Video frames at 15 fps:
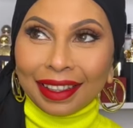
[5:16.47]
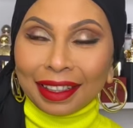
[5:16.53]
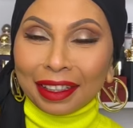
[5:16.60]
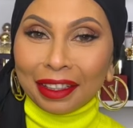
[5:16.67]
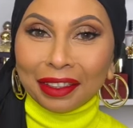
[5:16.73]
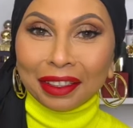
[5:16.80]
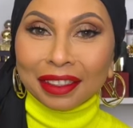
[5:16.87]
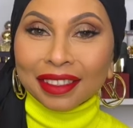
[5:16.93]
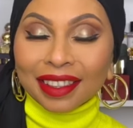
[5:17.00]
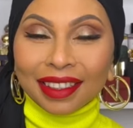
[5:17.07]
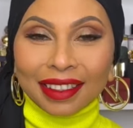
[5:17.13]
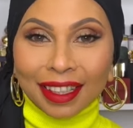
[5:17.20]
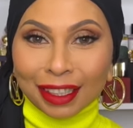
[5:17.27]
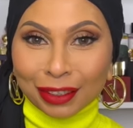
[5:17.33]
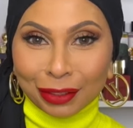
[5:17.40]
It is
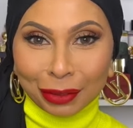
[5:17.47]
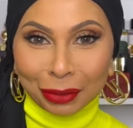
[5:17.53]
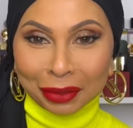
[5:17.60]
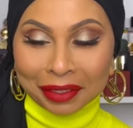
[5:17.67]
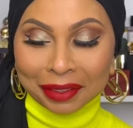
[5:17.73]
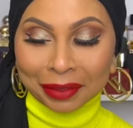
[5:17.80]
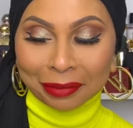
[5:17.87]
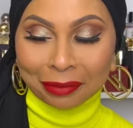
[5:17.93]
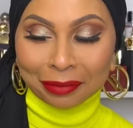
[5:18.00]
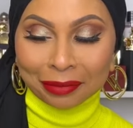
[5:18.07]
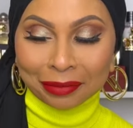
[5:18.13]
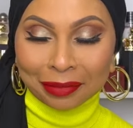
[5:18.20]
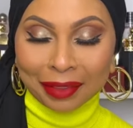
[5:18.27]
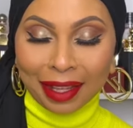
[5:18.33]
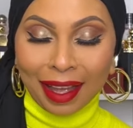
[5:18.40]
Naxos.
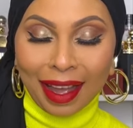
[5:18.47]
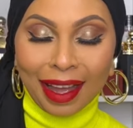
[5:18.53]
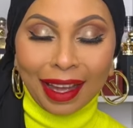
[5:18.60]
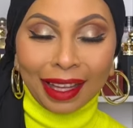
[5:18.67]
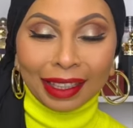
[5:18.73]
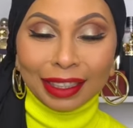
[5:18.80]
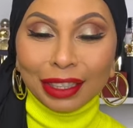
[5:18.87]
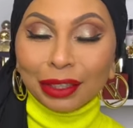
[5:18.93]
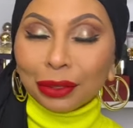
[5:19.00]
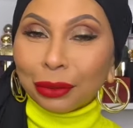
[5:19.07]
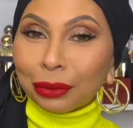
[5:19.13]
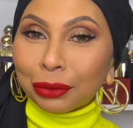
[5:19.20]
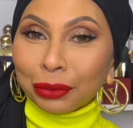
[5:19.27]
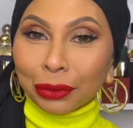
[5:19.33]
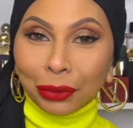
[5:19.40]
I
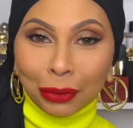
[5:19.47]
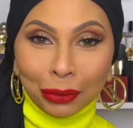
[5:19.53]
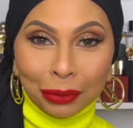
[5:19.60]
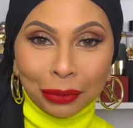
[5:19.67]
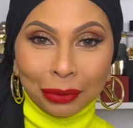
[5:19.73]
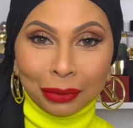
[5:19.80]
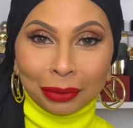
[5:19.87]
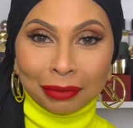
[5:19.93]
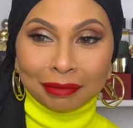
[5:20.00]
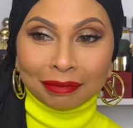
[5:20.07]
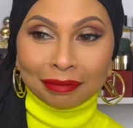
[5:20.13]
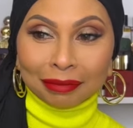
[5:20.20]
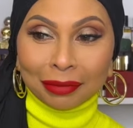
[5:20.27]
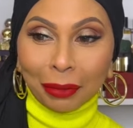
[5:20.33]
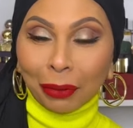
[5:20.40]
don't know
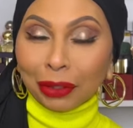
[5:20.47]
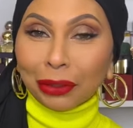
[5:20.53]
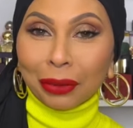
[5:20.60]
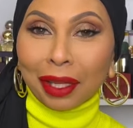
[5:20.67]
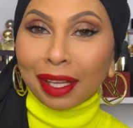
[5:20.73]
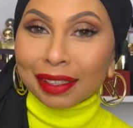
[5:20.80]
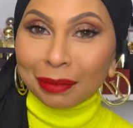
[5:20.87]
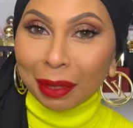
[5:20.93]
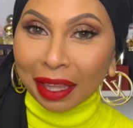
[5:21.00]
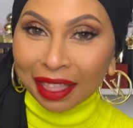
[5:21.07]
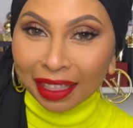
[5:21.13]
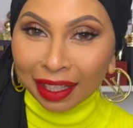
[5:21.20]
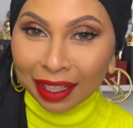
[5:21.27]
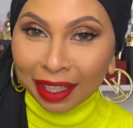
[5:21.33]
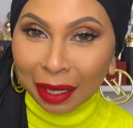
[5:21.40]
what you guys might
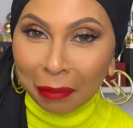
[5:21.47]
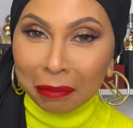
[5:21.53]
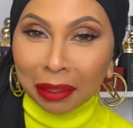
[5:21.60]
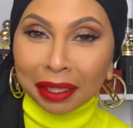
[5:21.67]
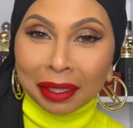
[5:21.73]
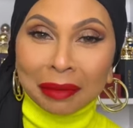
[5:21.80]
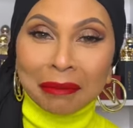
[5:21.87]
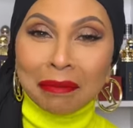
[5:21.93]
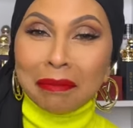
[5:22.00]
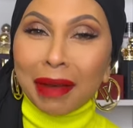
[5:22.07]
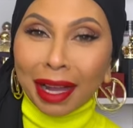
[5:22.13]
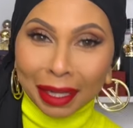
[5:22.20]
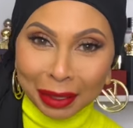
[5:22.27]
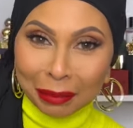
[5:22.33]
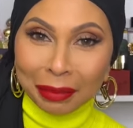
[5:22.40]
think, but in
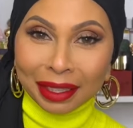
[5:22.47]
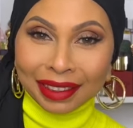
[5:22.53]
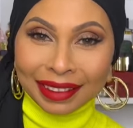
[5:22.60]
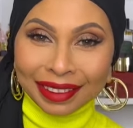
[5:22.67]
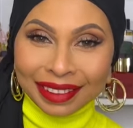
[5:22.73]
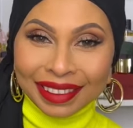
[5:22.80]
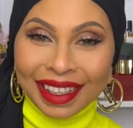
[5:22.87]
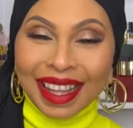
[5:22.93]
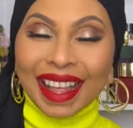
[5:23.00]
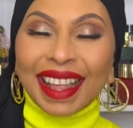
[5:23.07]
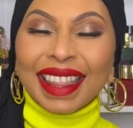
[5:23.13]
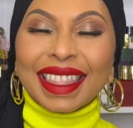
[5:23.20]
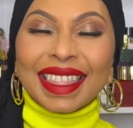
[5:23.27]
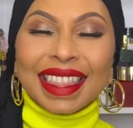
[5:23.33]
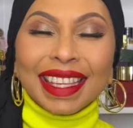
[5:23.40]
my opinion,
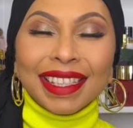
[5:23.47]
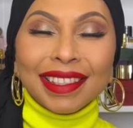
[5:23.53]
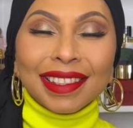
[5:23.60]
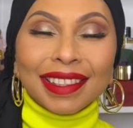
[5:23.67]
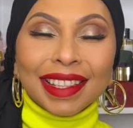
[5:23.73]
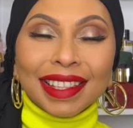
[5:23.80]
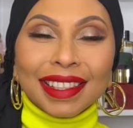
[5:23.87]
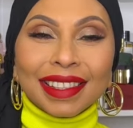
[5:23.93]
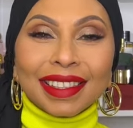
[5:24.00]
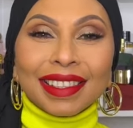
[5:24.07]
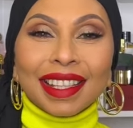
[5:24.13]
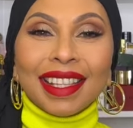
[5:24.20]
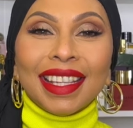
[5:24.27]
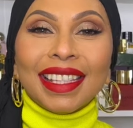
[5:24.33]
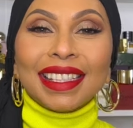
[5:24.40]
this is
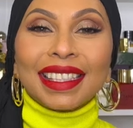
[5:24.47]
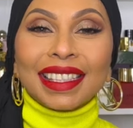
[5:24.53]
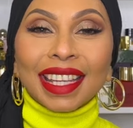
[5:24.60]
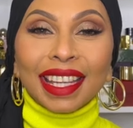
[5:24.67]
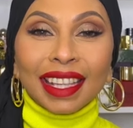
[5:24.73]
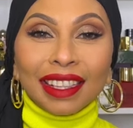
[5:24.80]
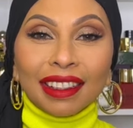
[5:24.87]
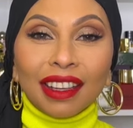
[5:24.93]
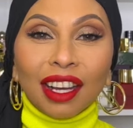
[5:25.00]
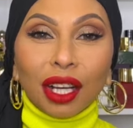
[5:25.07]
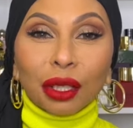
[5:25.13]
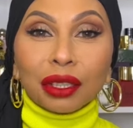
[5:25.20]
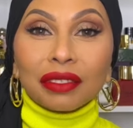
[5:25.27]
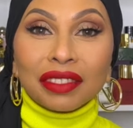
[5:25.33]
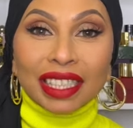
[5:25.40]
10
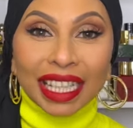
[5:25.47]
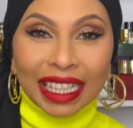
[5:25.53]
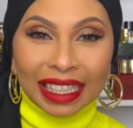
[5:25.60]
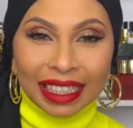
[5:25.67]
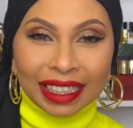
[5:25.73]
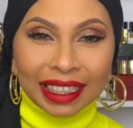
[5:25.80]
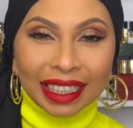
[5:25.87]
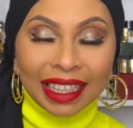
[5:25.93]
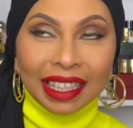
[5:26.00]
out of 10.